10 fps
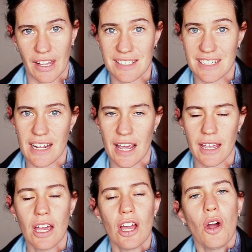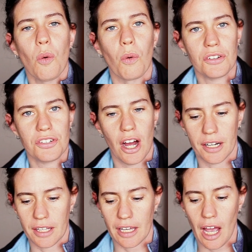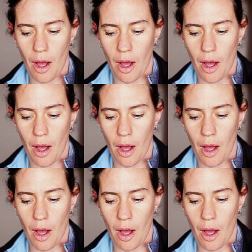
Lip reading: And today we're talking